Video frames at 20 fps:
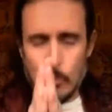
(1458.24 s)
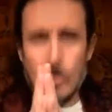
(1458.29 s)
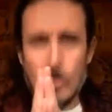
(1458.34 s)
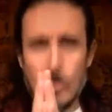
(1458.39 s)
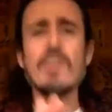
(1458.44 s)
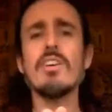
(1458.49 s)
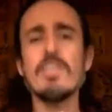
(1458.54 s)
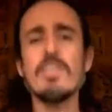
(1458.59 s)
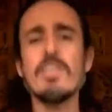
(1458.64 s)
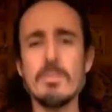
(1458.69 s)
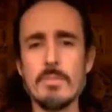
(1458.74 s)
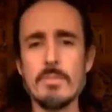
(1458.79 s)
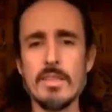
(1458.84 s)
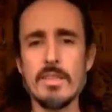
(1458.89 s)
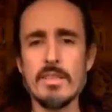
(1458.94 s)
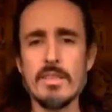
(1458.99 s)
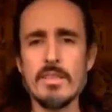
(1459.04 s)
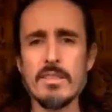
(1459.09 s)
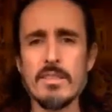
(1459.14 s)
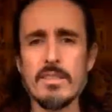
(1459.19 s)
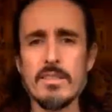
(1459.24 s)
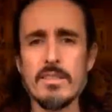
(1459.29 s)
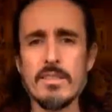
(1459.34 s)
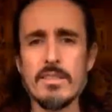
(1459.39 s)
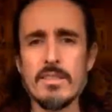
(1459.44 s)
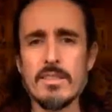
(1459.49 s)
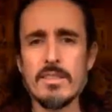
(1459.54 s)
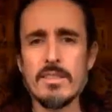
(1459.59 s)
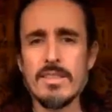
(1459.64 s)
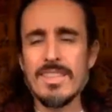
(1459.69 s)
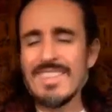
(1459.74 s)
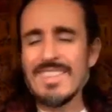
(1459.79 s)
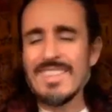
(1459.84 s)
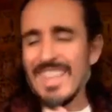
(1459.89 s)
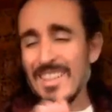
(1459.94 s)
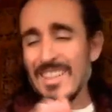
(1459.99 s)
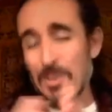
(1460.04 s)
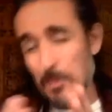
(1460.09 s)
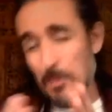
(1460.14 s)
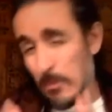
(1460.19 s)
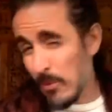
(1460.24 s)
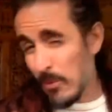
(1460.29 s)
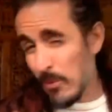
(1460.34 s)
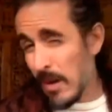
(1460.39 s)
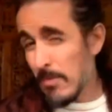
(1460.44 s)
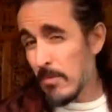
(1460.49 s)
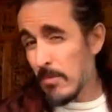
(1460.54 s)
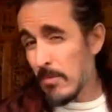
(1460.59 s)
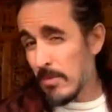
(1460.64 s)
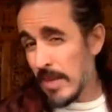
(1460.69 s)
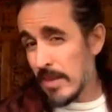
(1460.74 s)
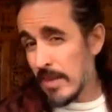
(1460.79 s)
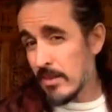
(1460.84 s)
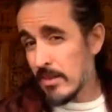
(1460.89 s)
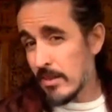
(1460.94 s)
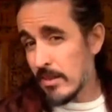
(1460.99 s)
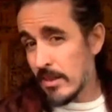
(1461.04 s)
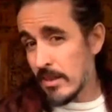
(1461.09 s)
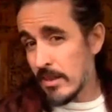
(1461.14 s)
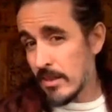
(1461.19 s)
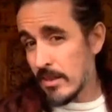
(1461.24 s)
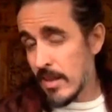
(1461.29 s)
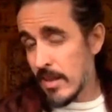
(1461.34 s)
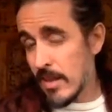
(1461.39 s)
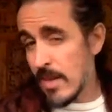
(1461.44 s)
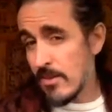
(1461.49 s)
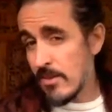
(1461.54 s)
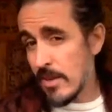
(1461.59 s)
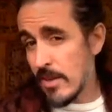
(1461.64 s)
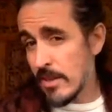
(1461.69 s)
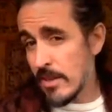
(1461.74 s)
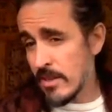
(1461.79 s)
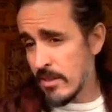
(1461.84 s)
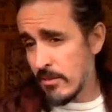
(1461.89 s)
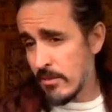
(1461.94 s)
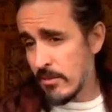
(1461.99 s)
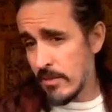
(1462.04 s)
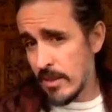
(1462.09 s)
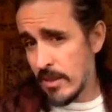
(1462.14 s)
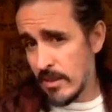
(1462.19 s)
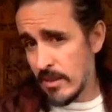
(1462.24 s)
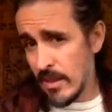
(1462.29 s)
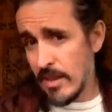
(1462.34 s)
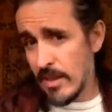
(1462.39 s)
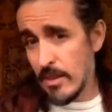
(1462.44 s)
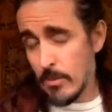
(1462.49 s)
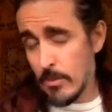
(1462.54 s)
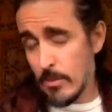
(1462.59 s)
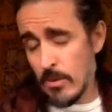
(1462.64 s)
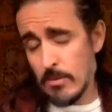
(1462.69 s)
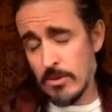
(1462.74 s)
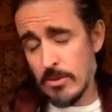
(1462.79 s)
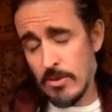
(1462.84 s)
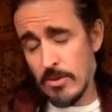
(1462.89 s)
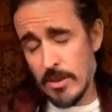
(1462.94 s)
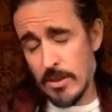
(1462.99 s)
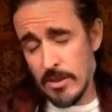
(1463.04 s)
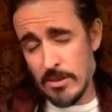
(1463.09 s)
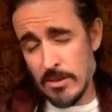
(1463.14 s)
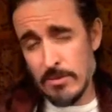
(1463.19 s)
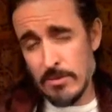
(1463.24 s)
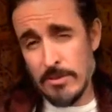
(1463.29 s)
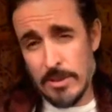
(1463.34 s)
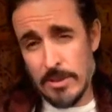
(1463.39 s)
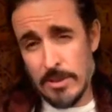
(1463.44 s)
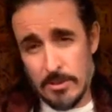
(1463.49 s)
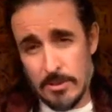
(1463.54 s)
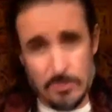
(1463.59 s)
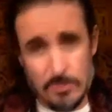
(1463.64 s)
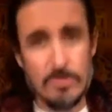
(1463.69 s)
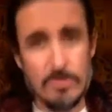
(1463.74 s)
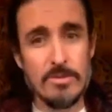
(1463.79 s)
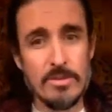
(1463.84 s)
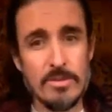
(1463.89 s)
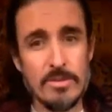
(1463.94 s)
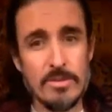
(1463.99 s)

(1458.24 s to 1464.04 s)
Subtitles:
argument, then you're probably actually not trying to defeat a lie. You're probably trying to defeat a truth,